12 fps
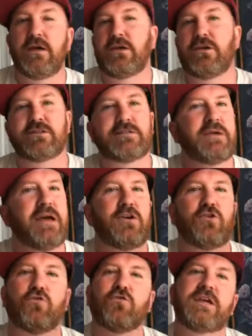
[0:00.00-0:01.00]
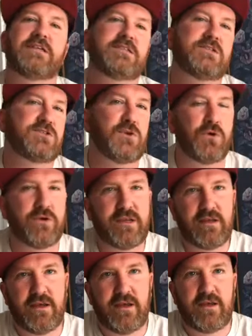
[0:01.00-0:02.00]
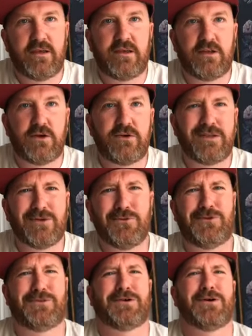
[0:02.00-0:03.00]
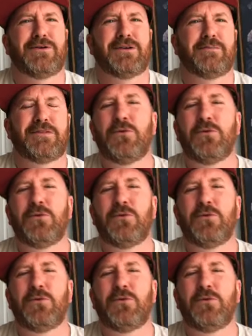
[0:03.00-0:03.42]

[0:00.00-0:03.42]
you know, some kind of crazy story, you know, and you're like, what are you talking about?